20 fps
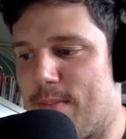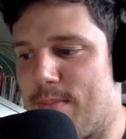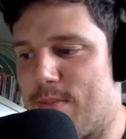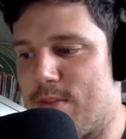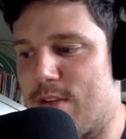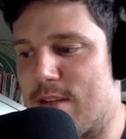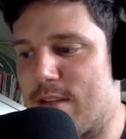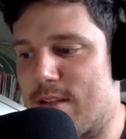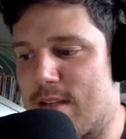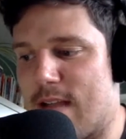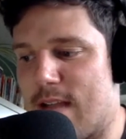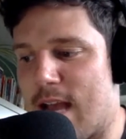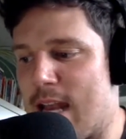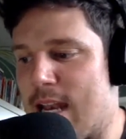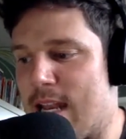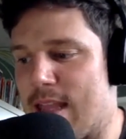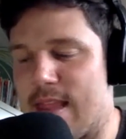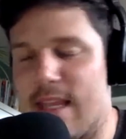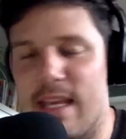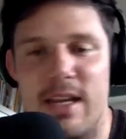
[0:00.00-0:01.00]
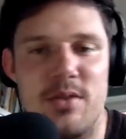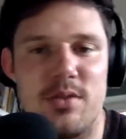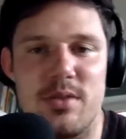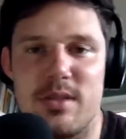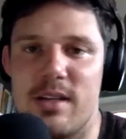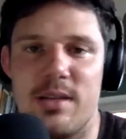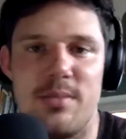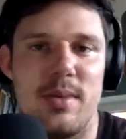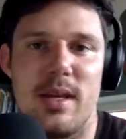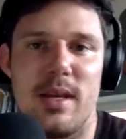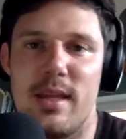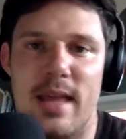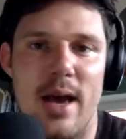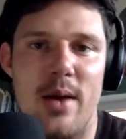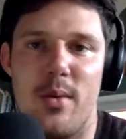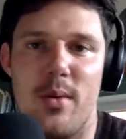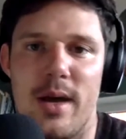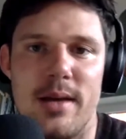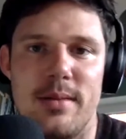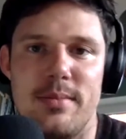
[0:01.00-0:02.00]
Just, I didn't think it was going to be in that
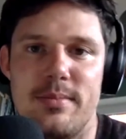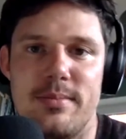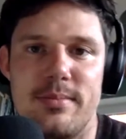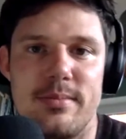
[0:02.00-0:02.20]
way.